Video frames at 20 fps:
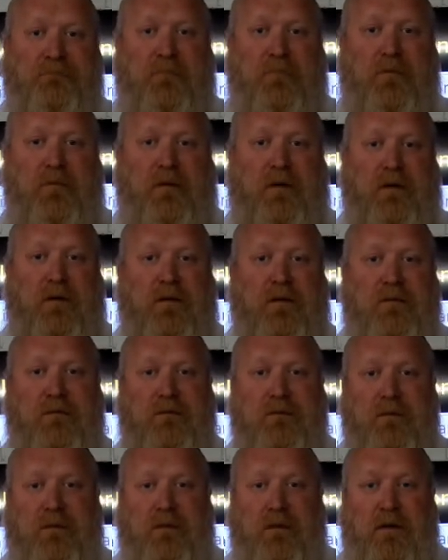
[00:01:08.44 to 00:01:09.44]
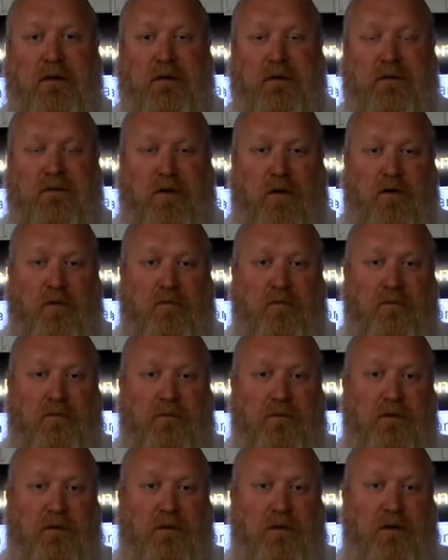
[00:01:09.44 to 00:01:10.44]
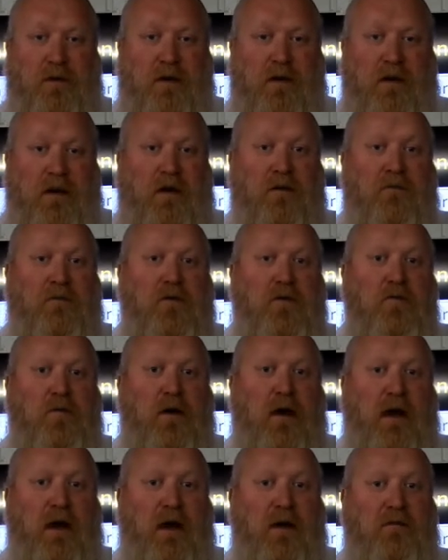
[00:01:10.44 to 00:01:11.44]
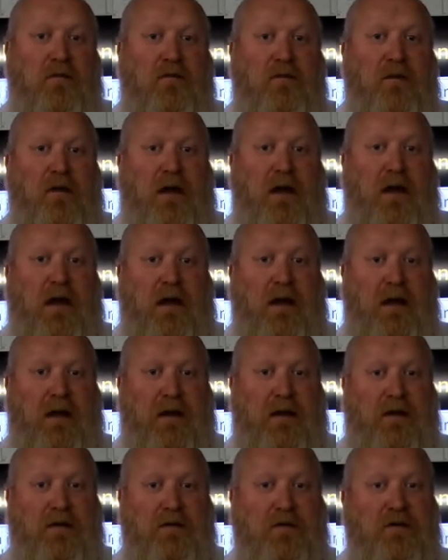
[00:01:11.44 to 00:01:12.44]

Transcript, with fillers: Okay, so if you have a,